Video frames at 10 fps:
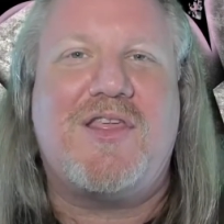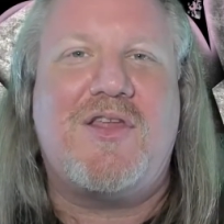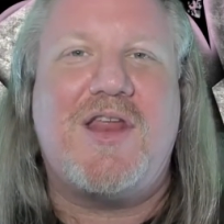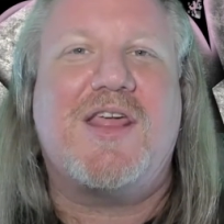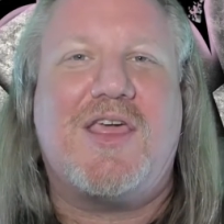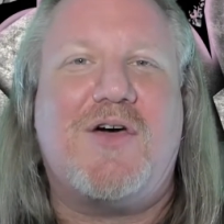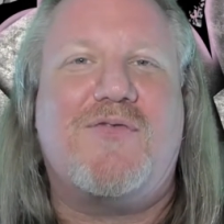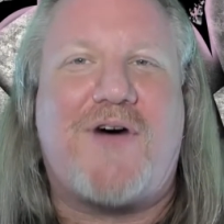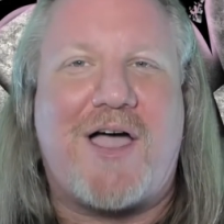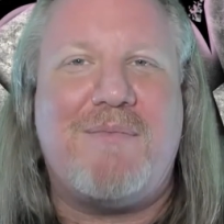need to kill
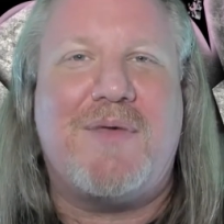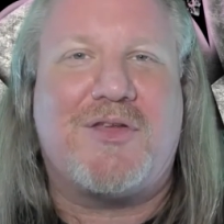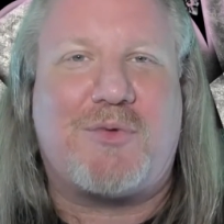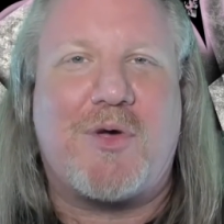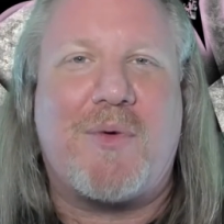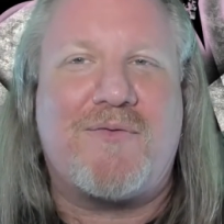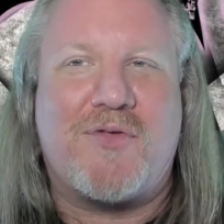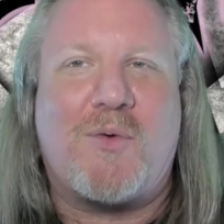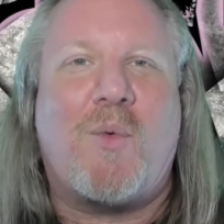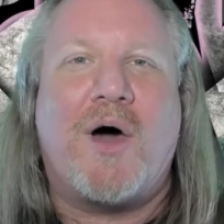5 minutes while you're waiting for
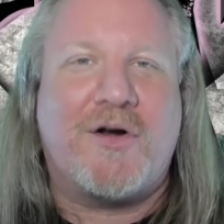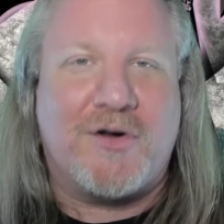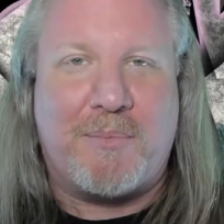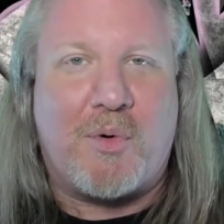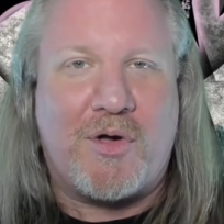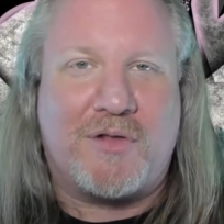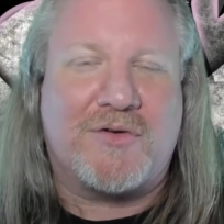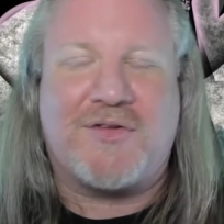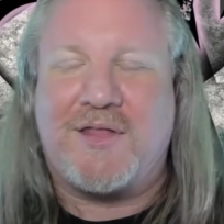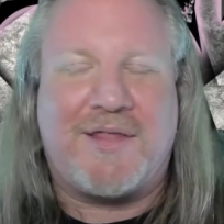the water to boil or
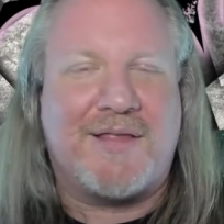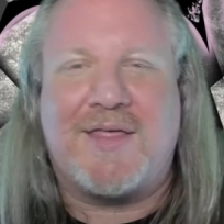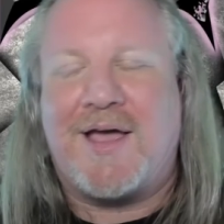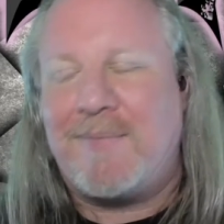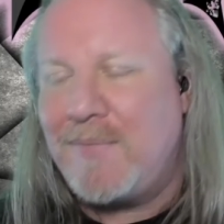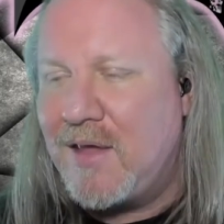something like that.